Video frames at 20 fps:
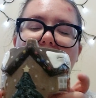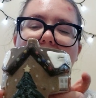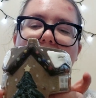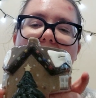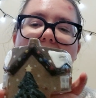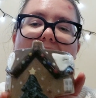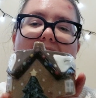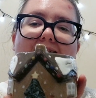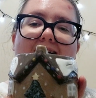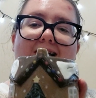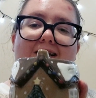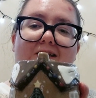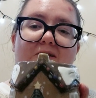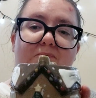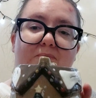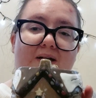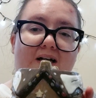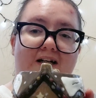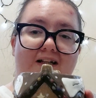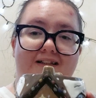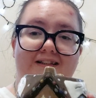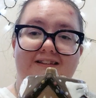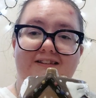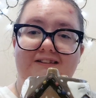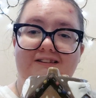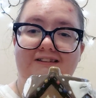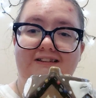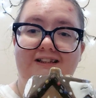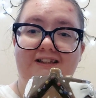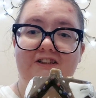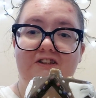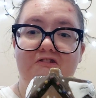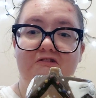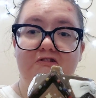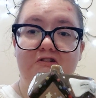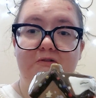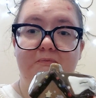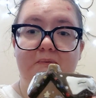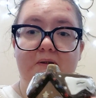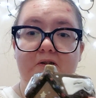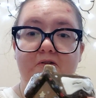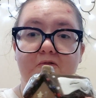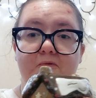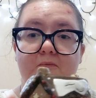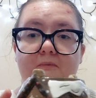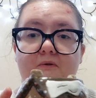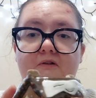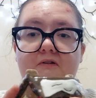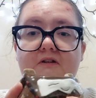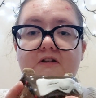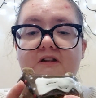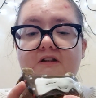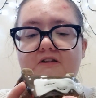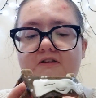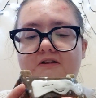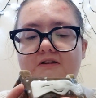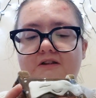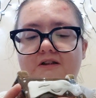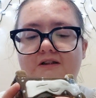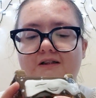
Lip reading: And then at the back, it's an extra special mug, this.